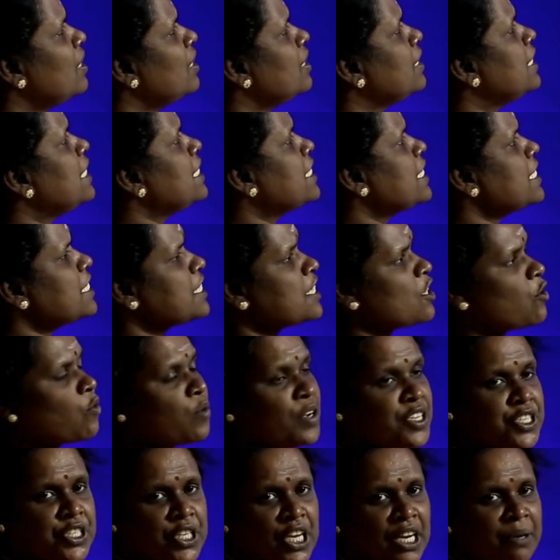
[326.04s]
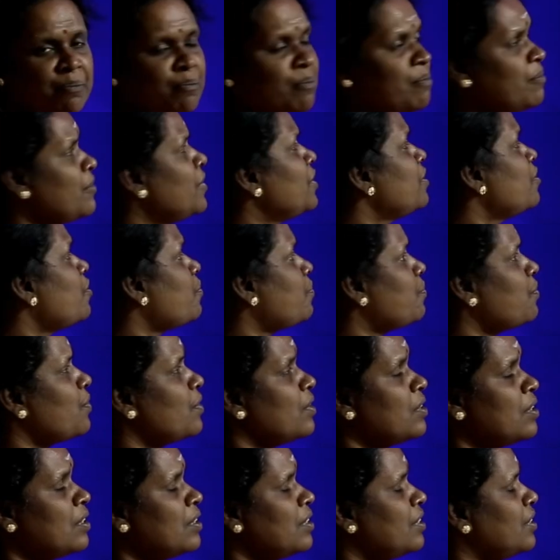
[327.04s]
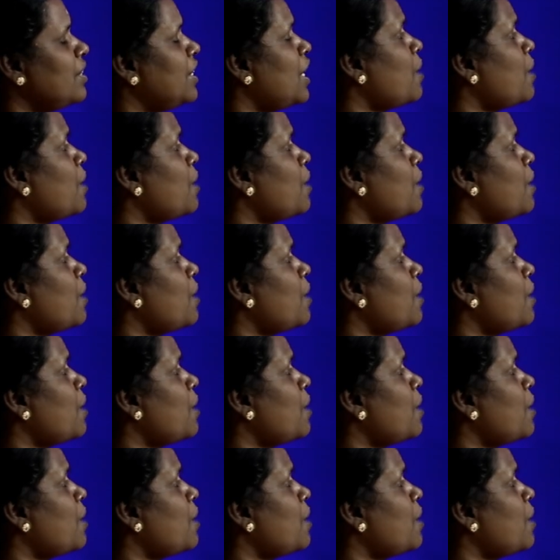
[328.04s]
This is the question uh,